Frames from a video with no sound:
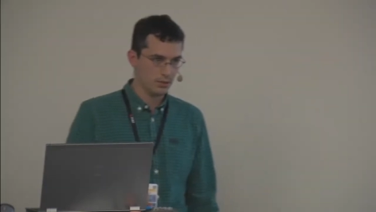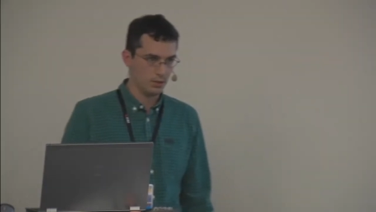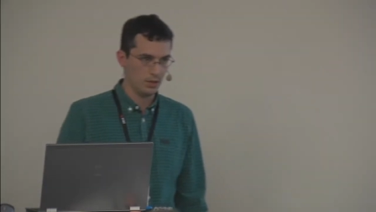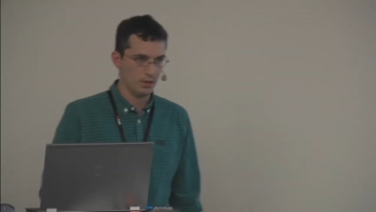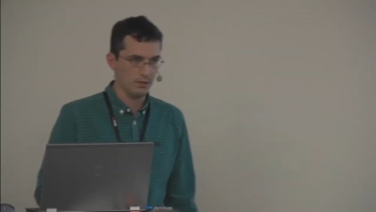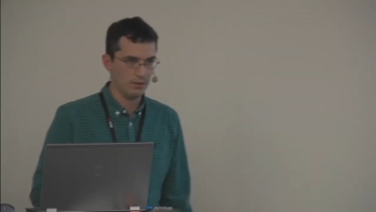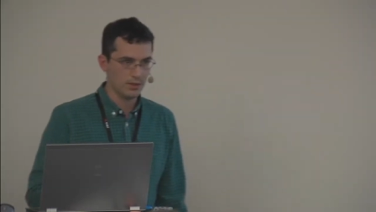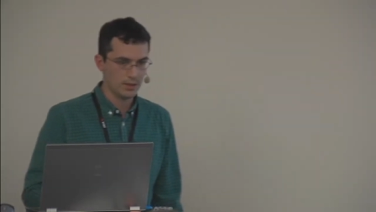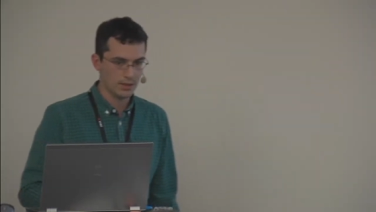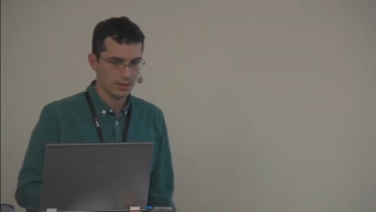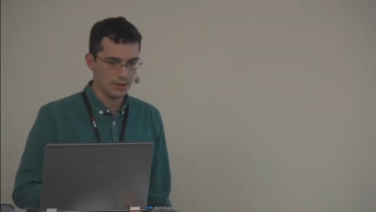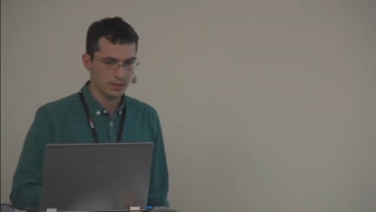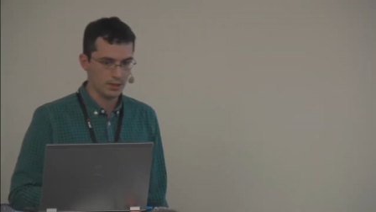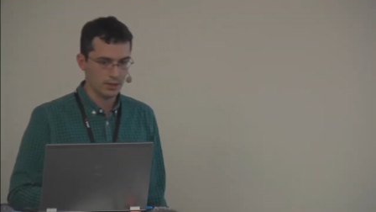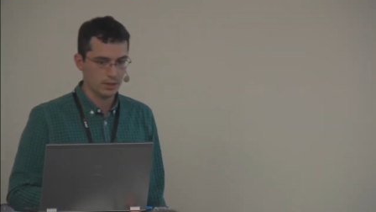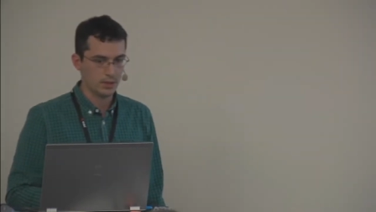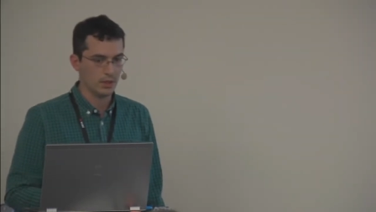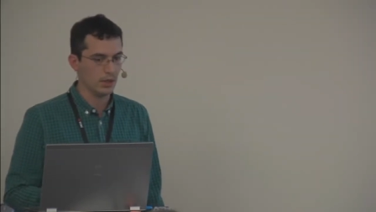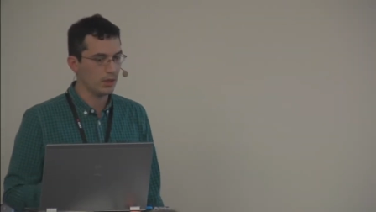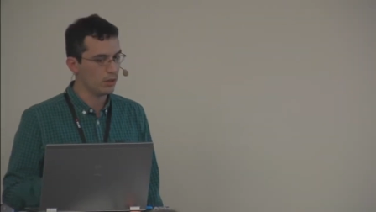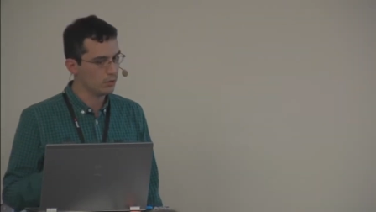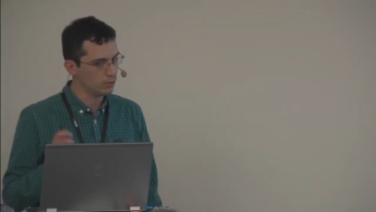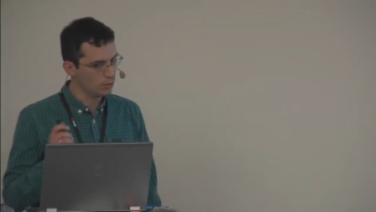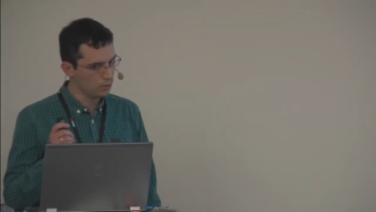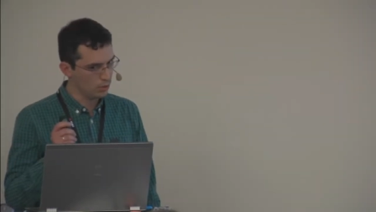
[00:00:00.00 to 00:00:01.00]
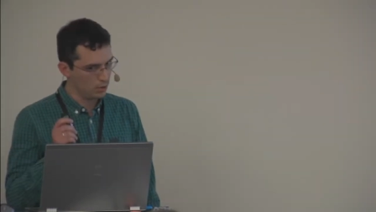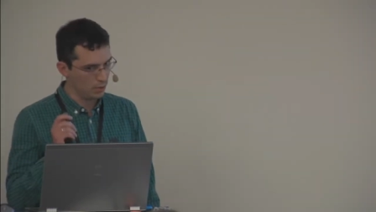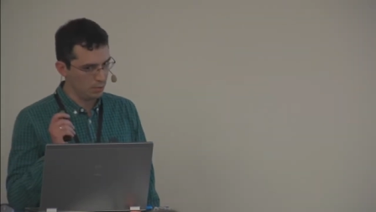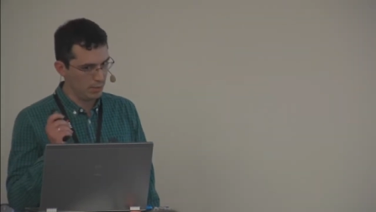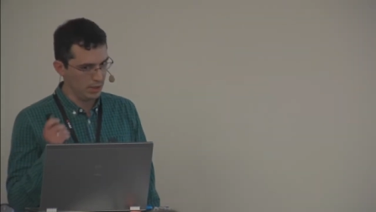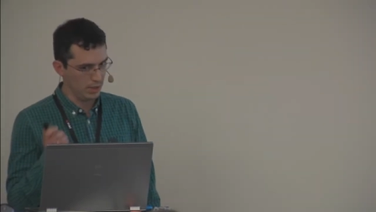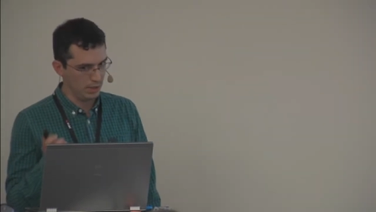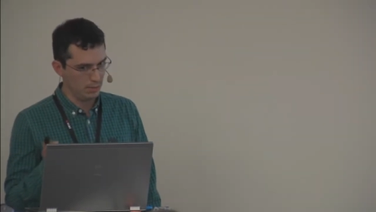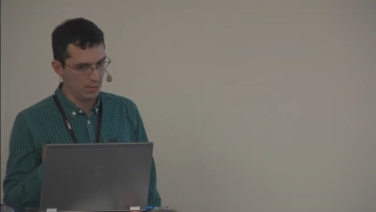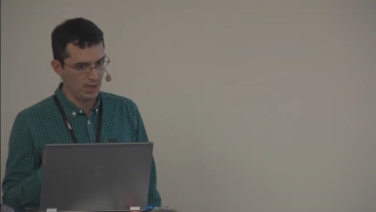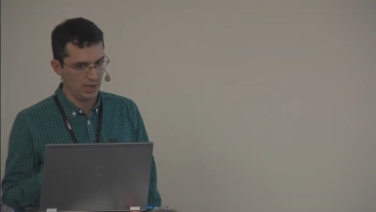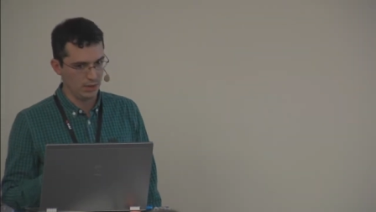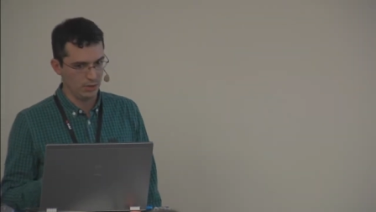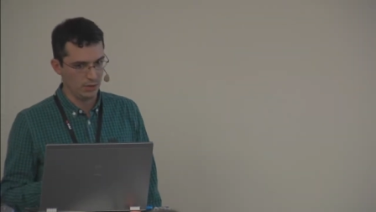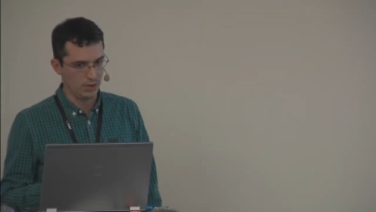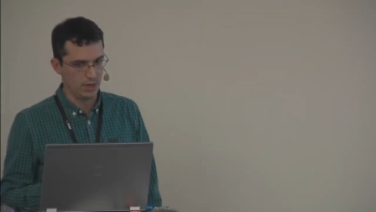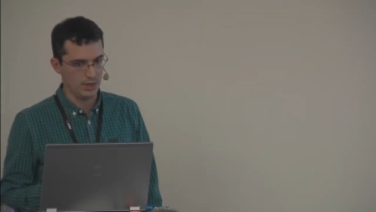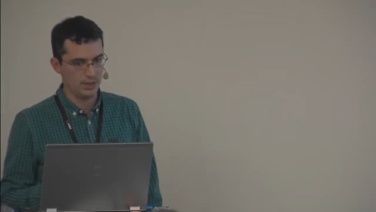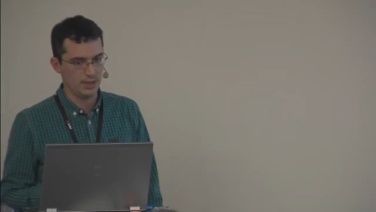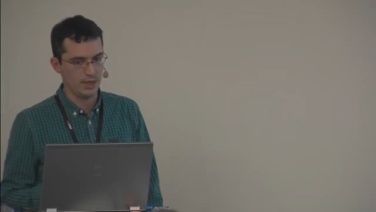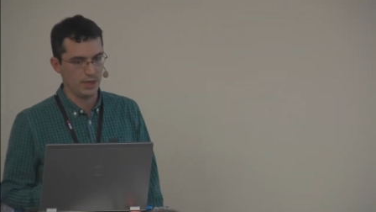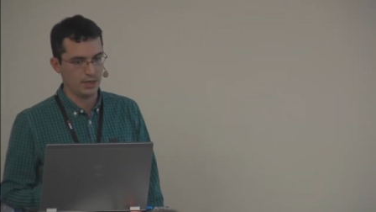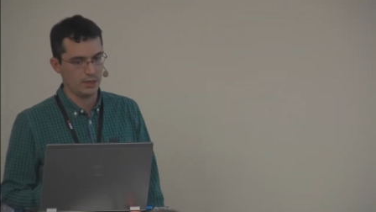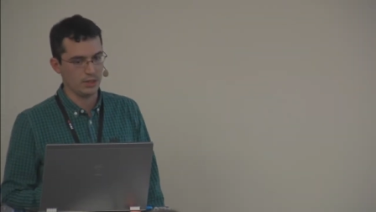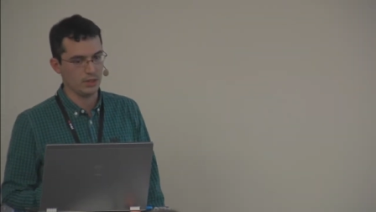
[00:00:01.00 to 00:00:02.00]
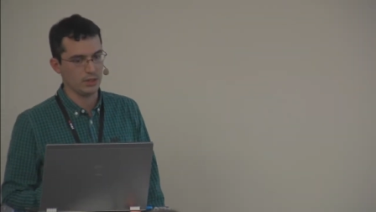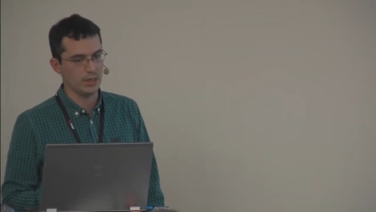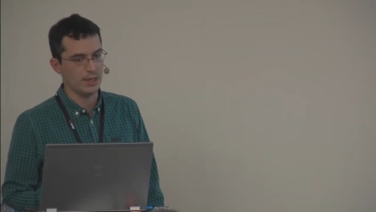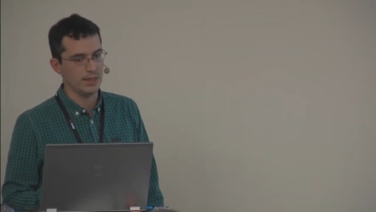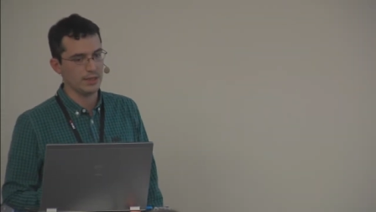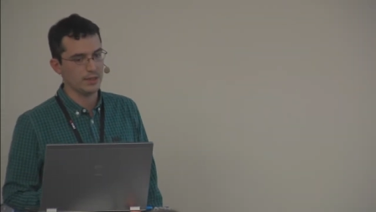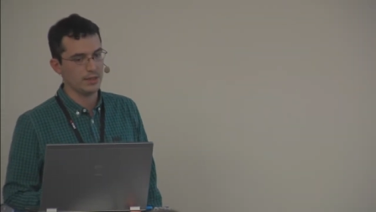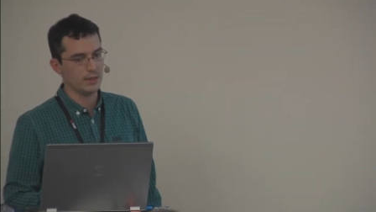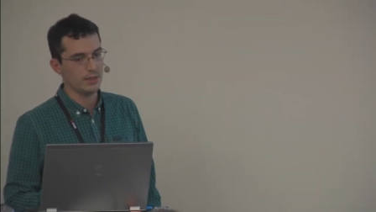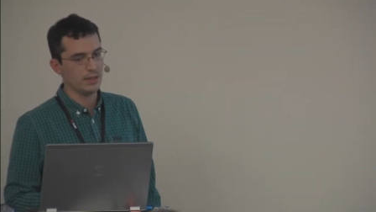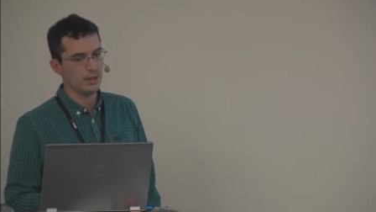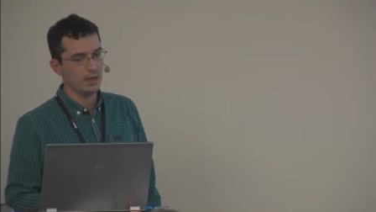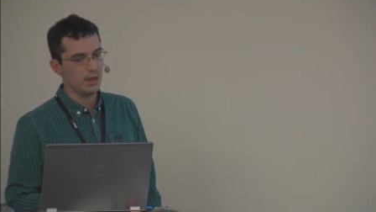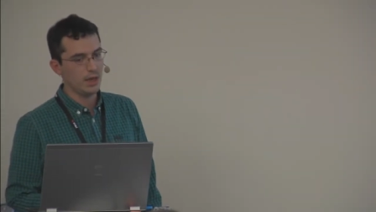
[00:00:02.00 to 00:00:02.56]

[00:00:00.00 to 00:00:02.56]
services, and I'll talk a bit about transactions later.